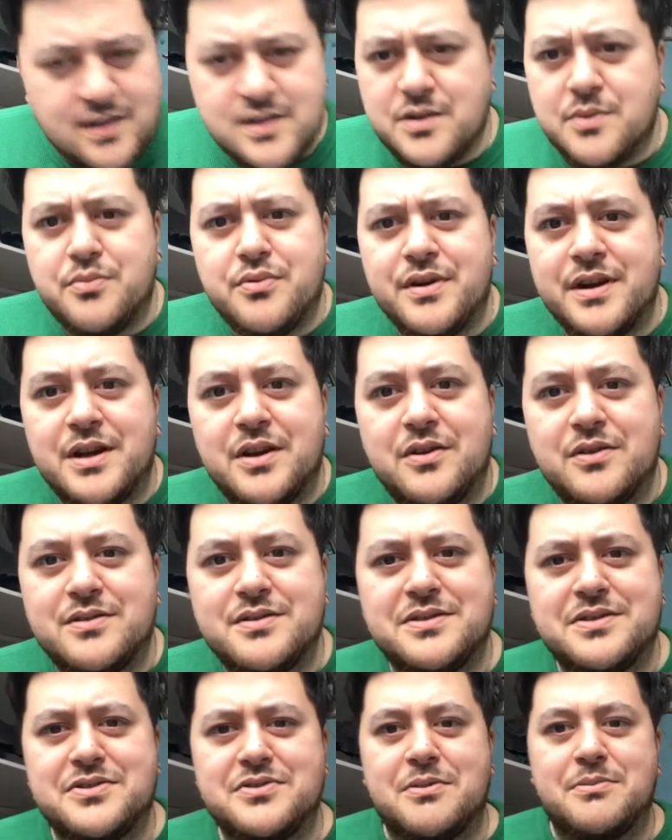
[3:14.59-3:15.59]
A pretty long
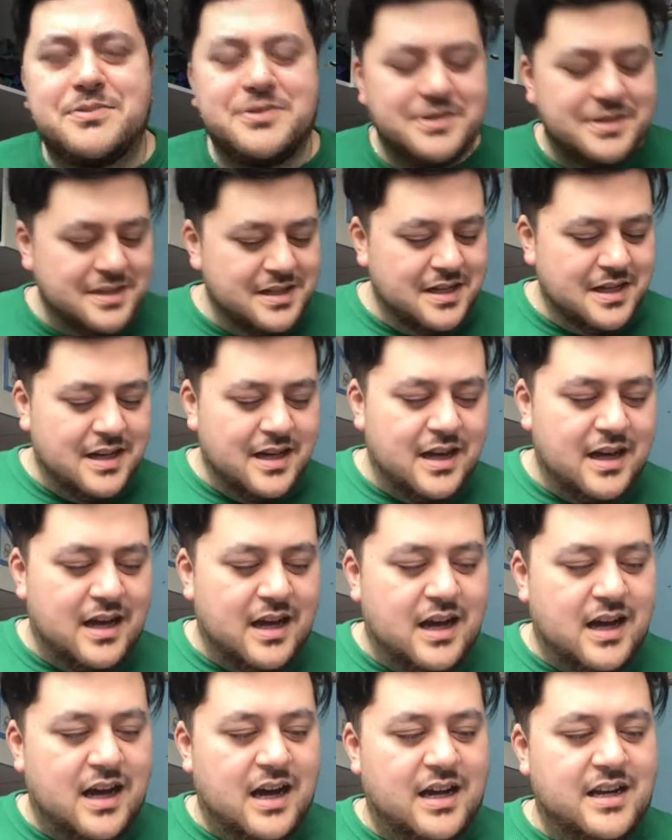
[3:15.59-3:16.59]
description.
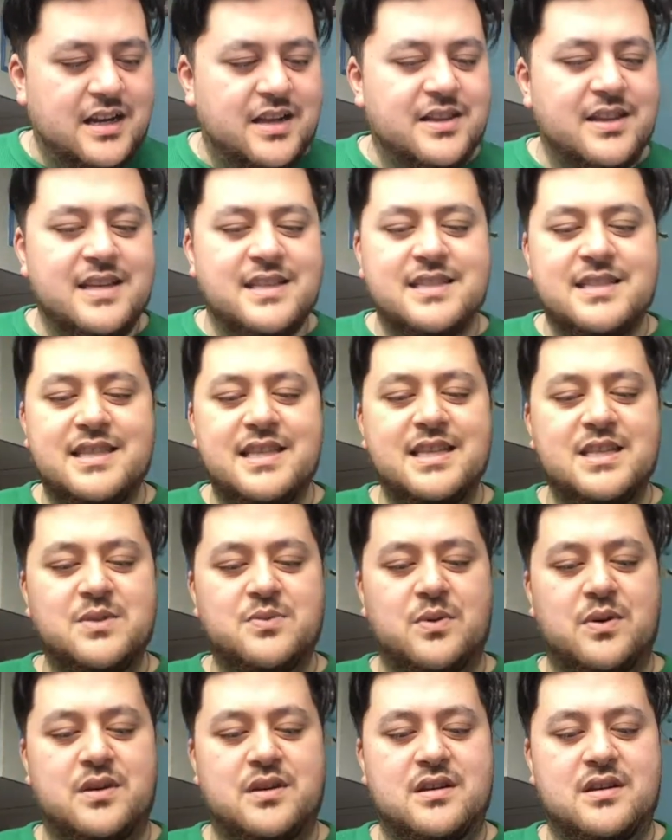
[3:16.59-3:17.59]
And then there's
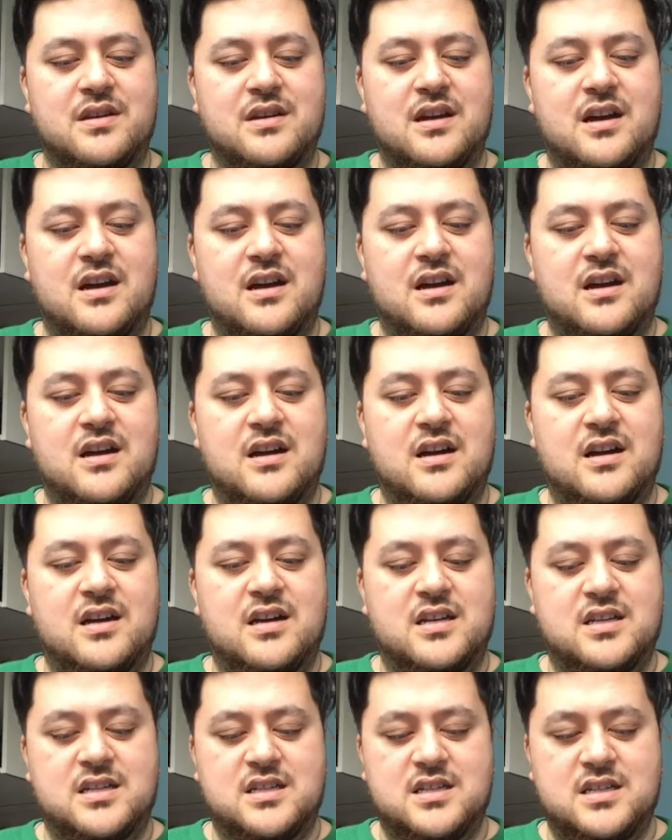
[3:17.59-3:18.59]
this one.
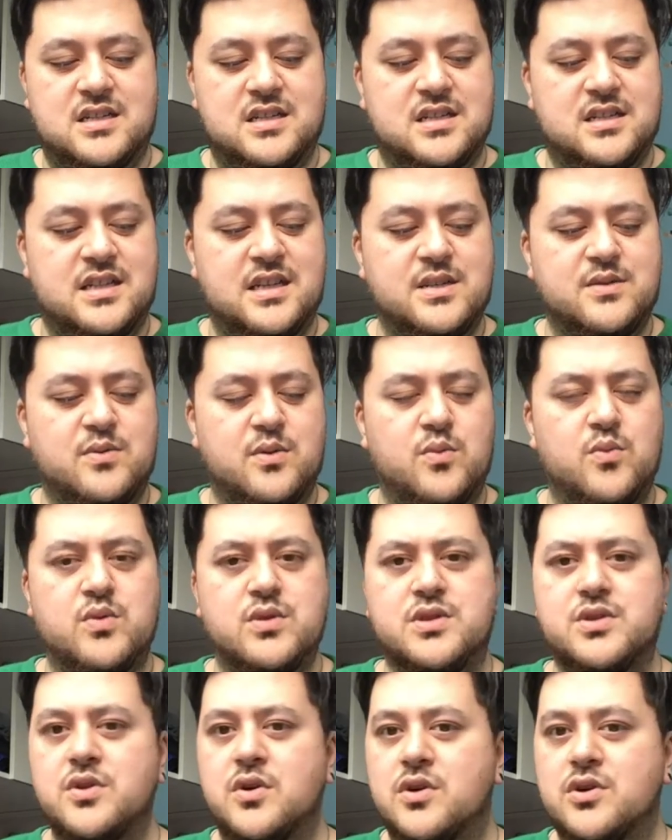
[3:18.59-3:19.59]
This one
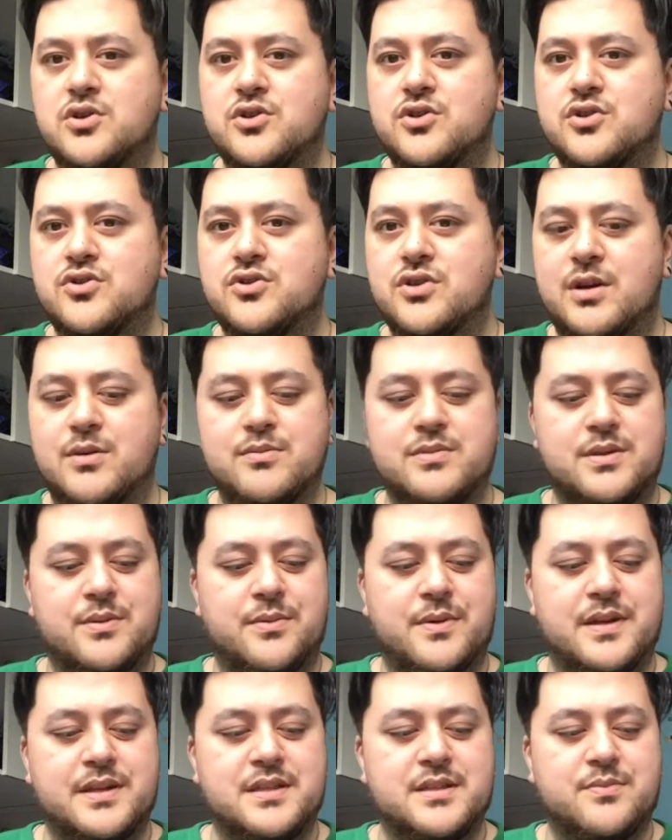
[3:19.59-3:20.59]
was not Dragon Ball Z
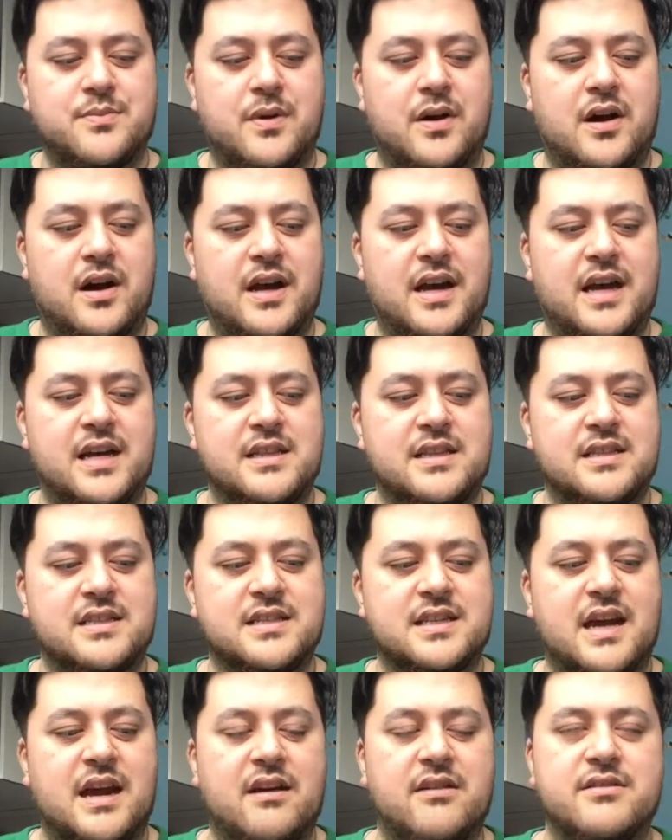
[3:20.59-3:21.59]
based, but I had this
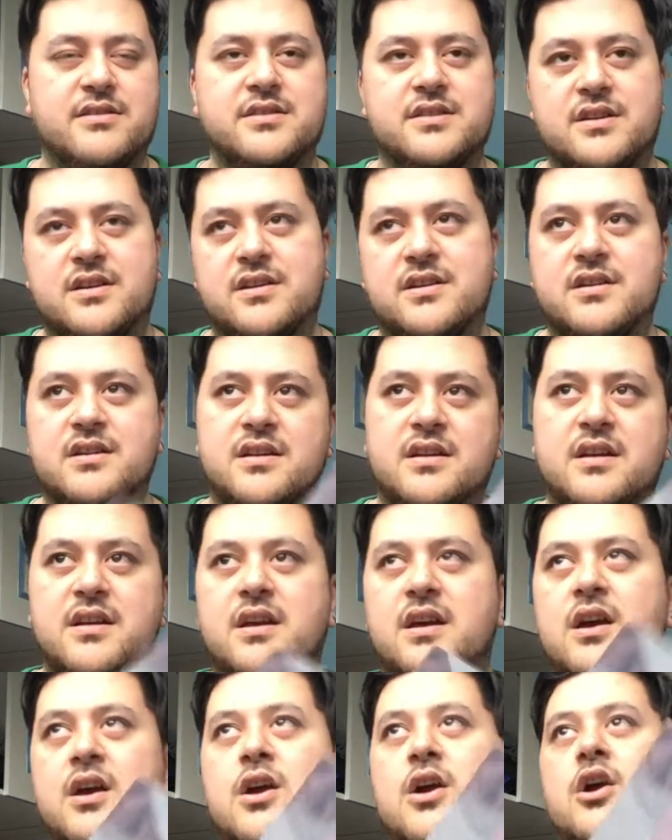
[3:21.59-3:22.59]
character
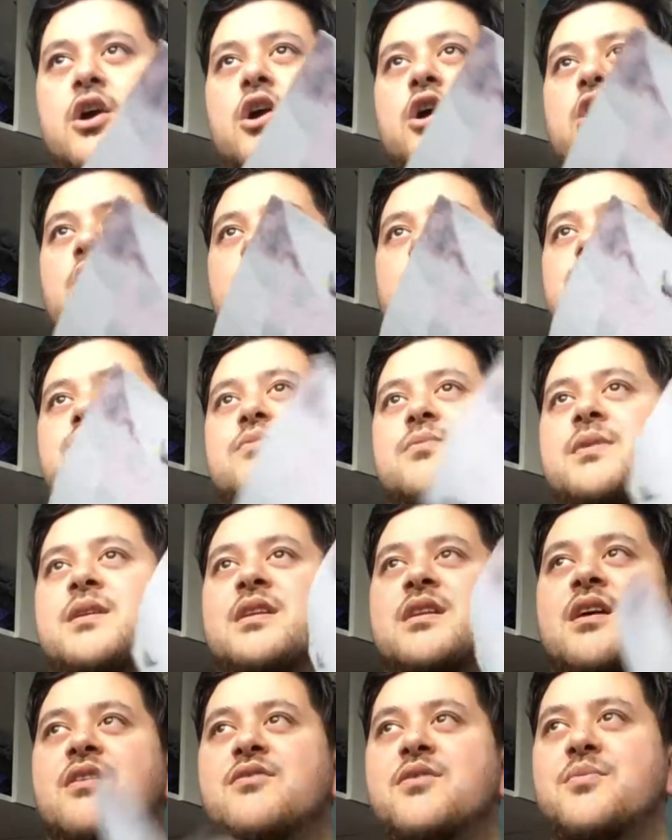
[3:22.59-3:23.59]
who was from
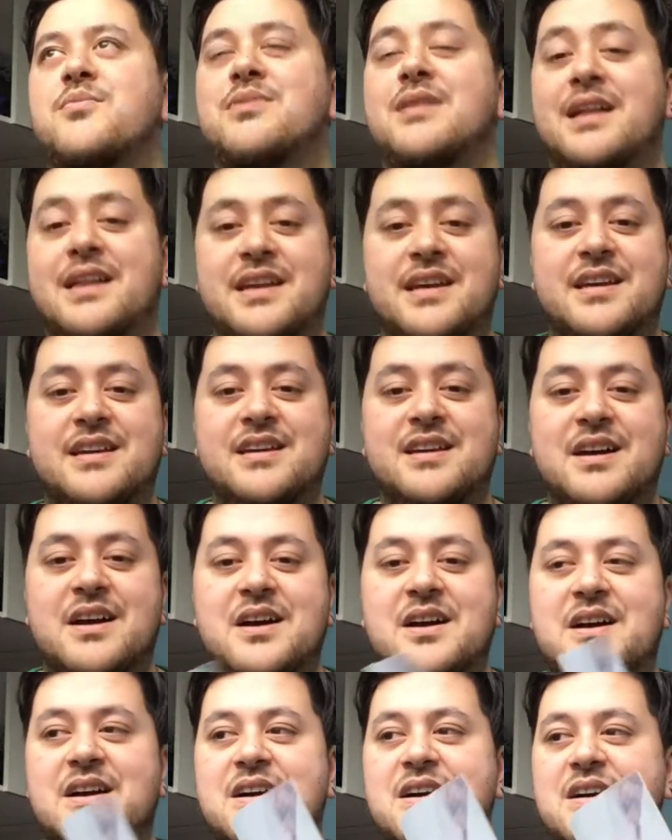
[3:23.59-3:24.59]
another planet
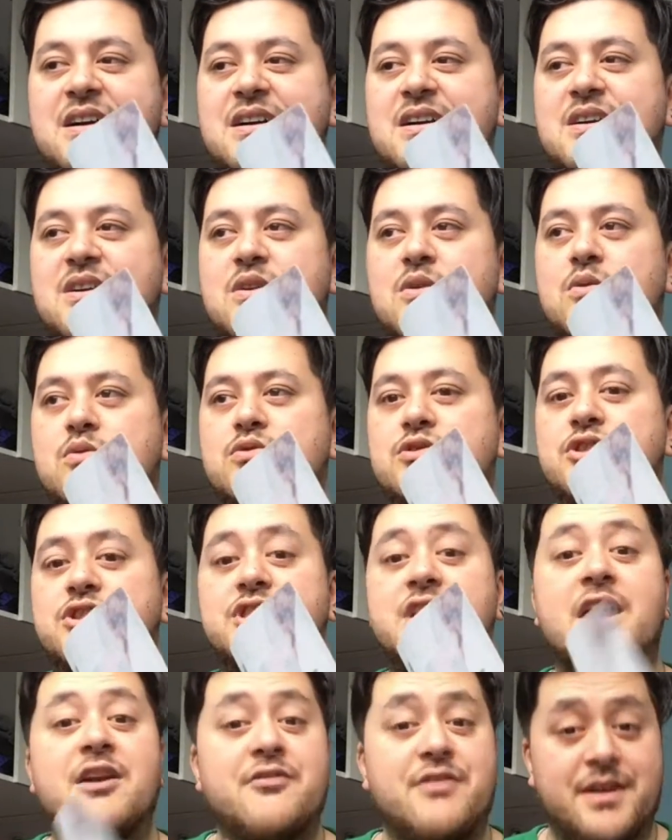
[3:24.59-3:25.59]
called
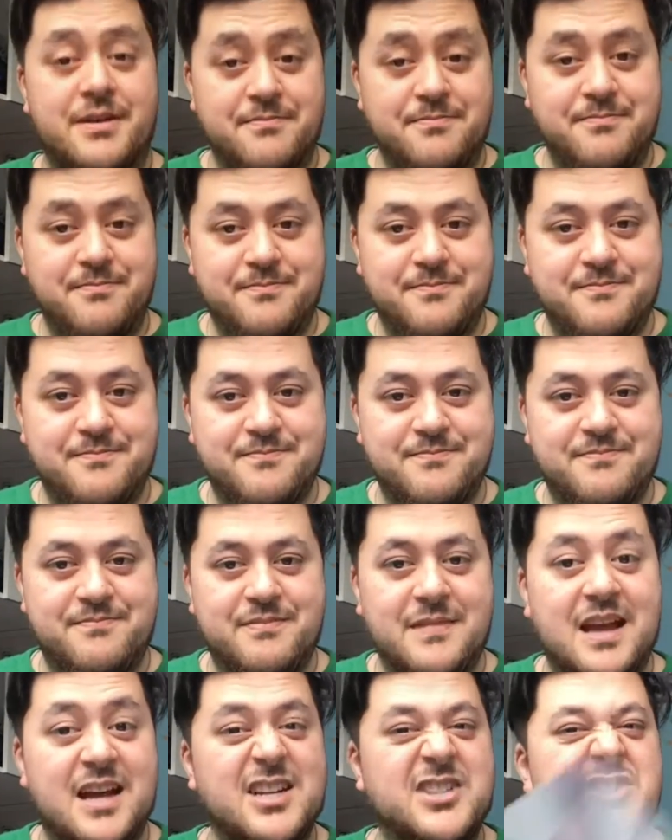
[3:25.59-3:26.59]
Jeren.
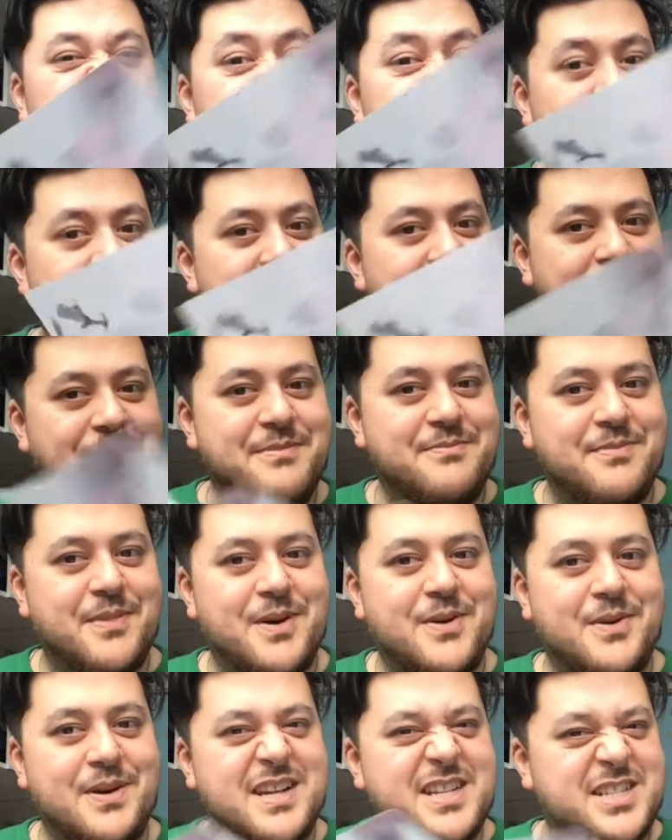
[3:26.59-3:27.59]
Jeren, by
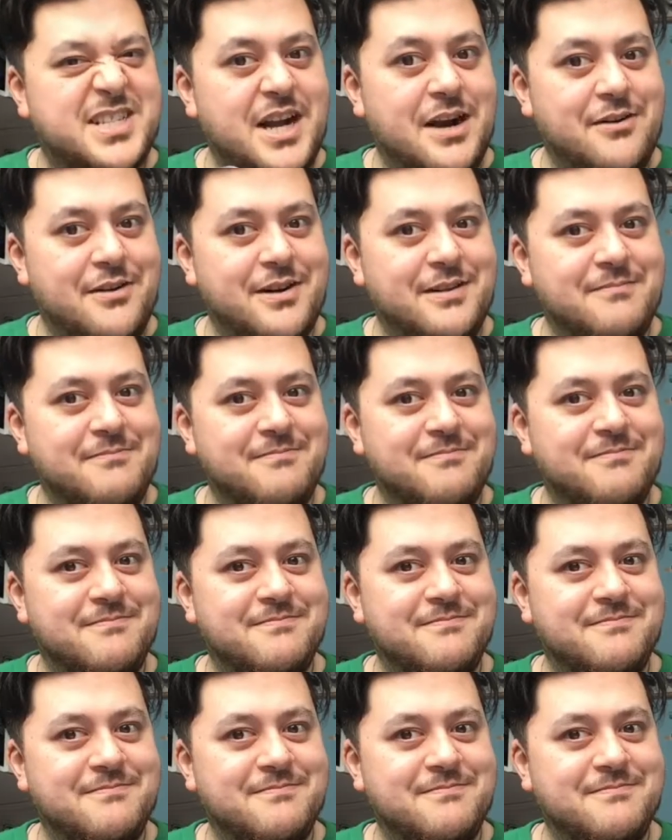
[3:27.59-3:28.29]
the way, Jeren.